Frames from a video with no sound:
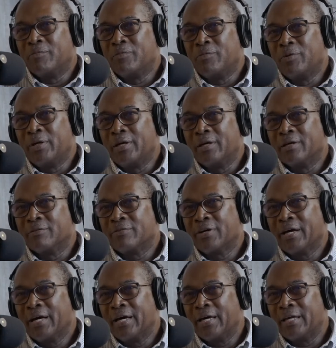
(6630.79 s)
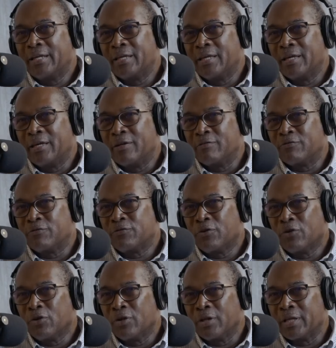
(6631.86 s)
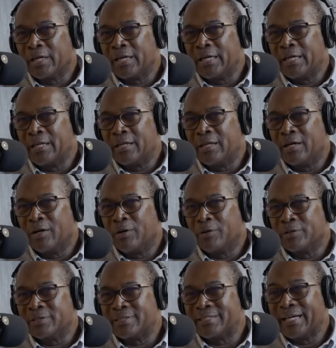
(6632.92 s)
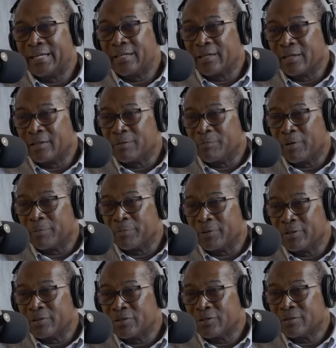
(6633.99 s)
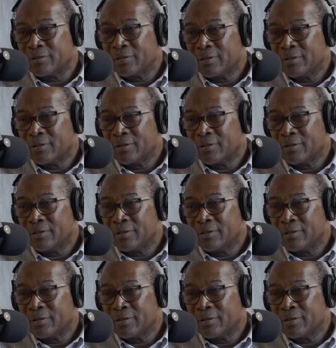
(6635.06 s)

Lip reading: We have had a fall in our standing in the population.